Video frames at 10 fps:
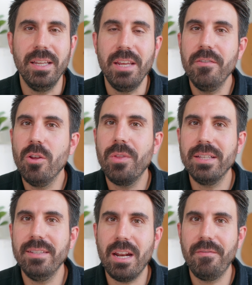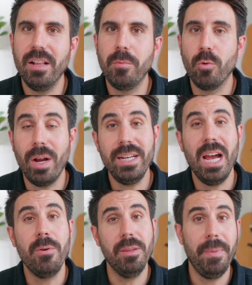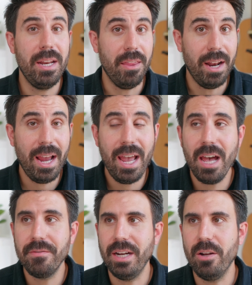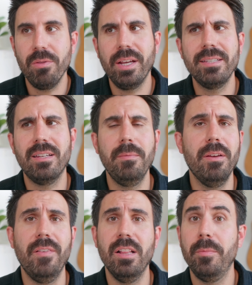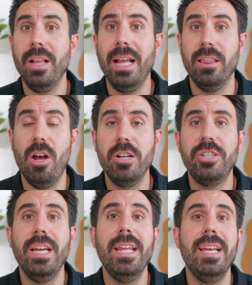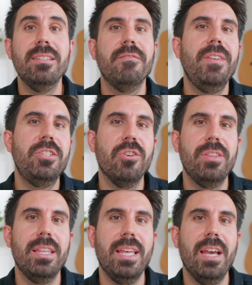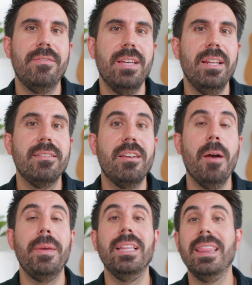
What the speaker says: And even though that's not available right now in the beta that I have, and I don't think it's gonna be available at launch, it is a feature that they have said is coming